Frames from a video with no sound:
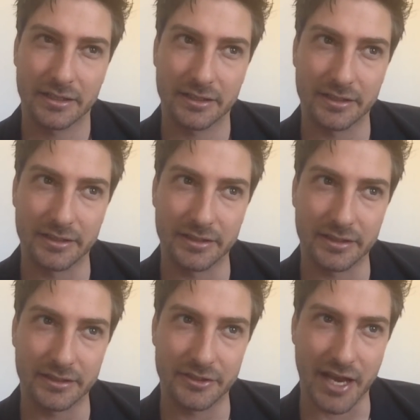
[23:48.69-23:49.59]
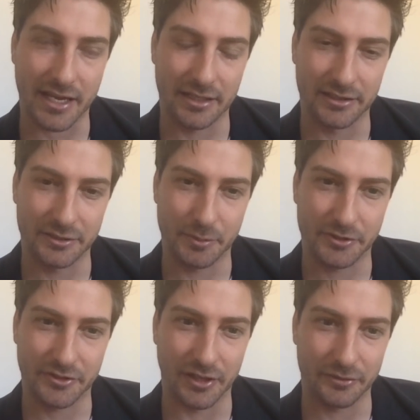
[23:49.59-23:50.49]
the Jack and Elizabeth
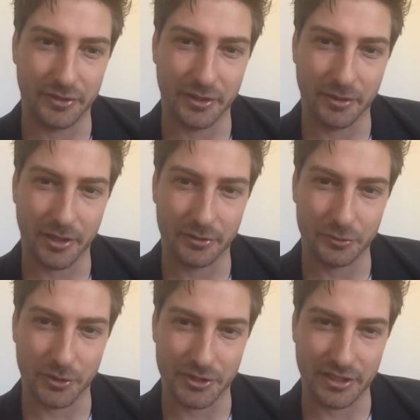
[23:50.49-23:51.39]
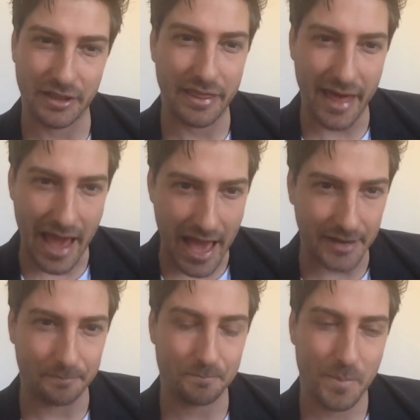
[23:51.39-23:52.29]
stuff. When I was watching
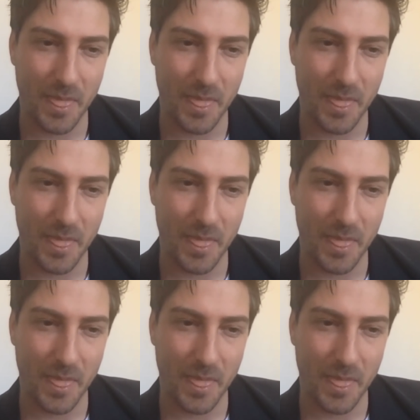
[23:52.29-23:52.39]
that,